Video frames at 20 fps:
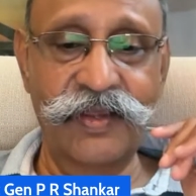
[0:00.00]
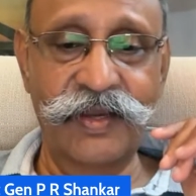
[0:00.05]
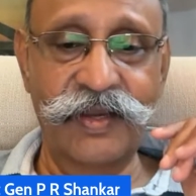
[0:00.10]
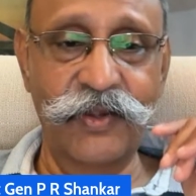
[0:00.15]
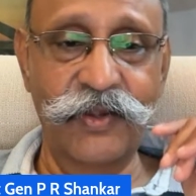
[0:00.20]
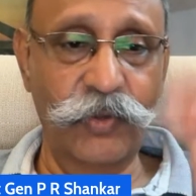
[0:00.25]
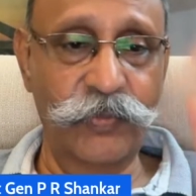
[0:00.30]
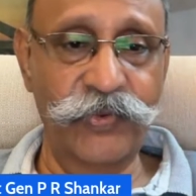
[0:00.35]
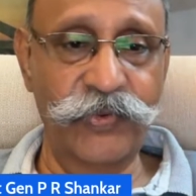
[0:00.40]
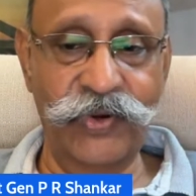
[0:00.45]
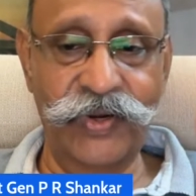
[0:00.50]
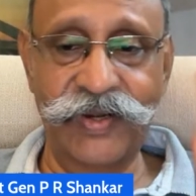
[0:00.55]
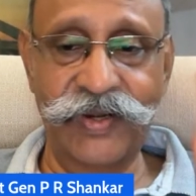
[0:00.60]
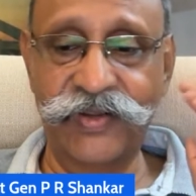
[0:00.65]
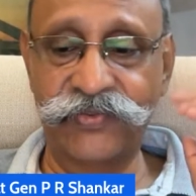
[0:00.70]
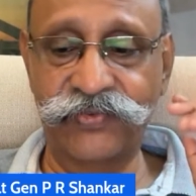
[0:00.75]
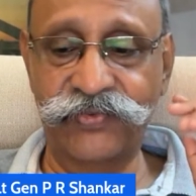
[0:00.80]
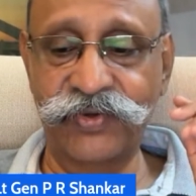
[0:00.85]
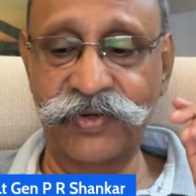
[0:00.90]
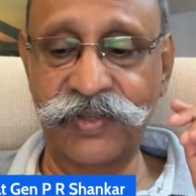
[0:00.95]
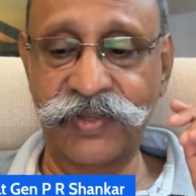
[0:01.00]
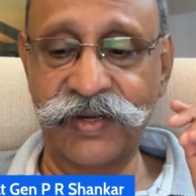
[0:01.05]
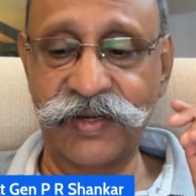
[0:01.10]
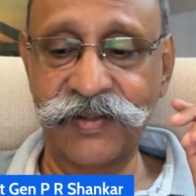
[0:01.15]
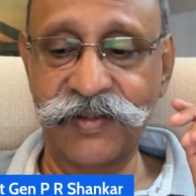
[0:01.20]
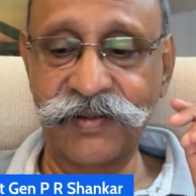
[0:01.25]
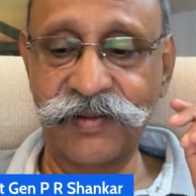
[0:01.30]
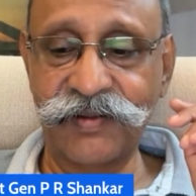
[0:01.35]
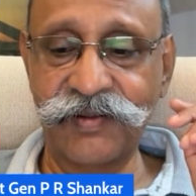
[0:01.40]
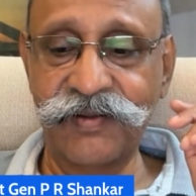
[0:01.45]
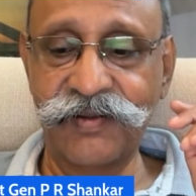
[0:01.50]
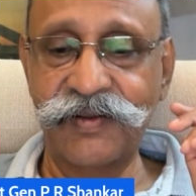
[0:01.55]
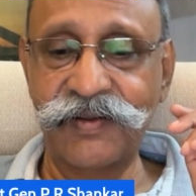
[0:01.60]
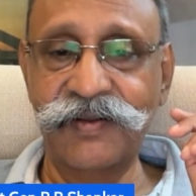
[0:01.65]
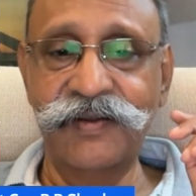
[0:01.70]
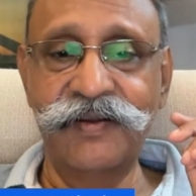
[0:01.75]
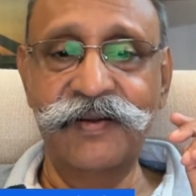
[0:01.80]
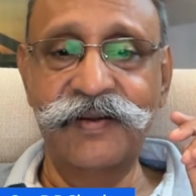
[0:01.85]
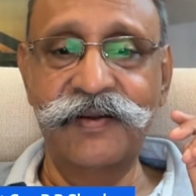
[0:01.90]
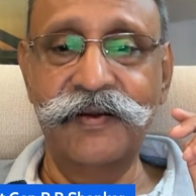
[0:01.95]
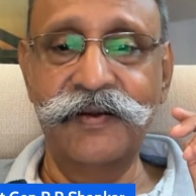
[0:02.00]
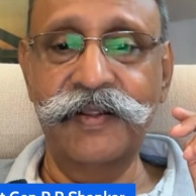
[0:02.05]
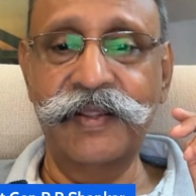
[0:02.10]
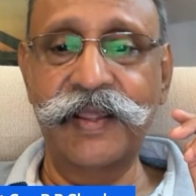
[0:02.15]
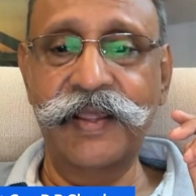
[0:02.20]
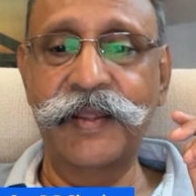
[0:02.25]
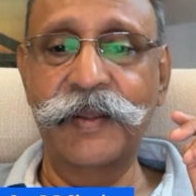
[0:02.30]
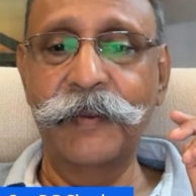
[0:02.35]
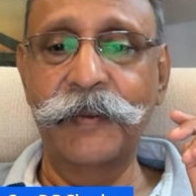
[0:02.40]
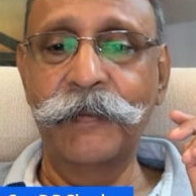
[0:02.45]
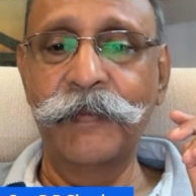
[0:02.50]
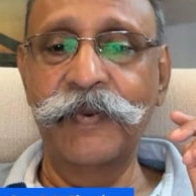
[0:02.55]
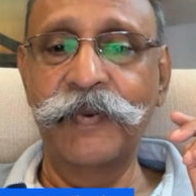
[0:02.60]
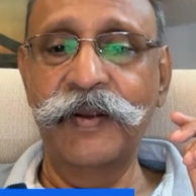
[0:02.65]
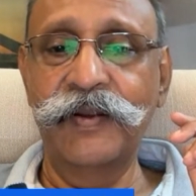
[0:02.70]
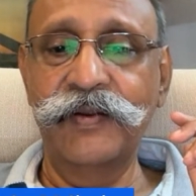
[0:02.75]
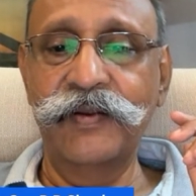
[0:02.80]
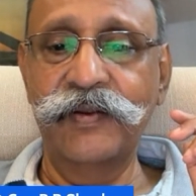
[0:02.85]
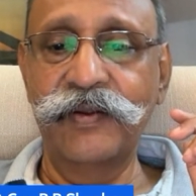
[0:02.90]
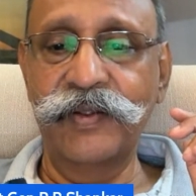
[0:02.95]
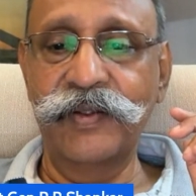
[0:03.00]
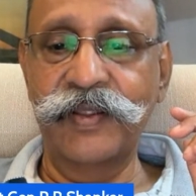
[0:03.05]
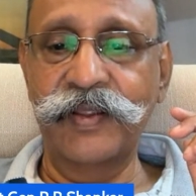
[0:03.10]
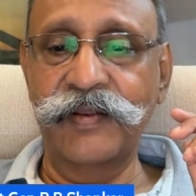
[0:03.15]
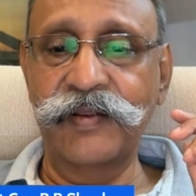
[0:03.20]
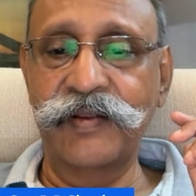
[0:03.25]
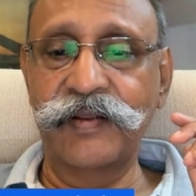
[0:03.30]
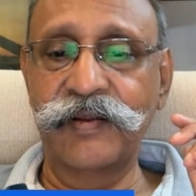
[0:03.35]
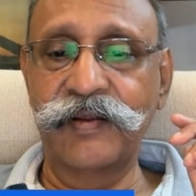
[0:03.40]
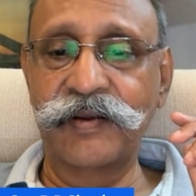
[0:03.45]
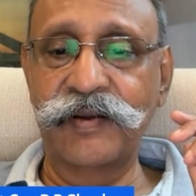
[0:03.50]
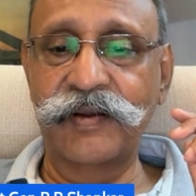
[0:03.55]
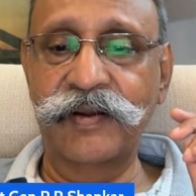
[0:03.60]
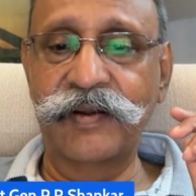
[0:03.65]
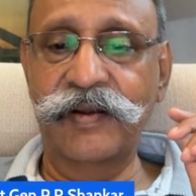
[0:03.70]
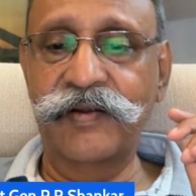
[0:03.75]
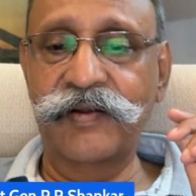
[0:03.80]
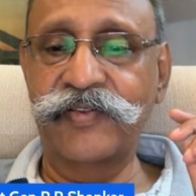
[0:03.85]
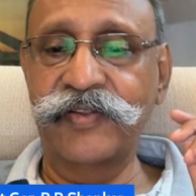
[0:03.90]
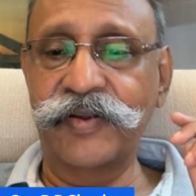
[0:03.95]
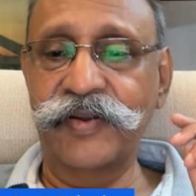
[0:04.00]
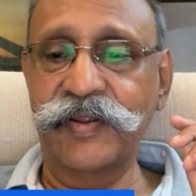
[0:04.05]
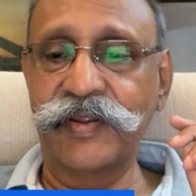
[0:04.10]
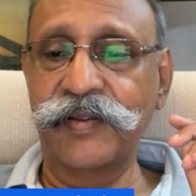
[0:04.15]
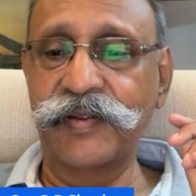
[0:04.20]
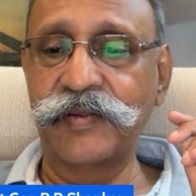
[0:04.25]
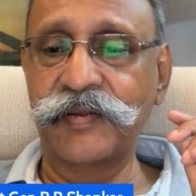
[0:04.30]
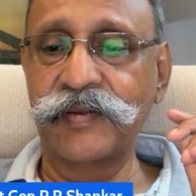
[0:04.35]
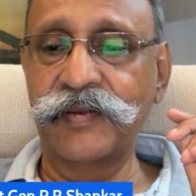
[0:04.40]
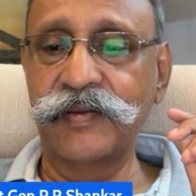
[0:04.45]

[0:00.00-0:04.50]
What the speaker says: I hope you understood that. Okay. Okay. Now, sorry.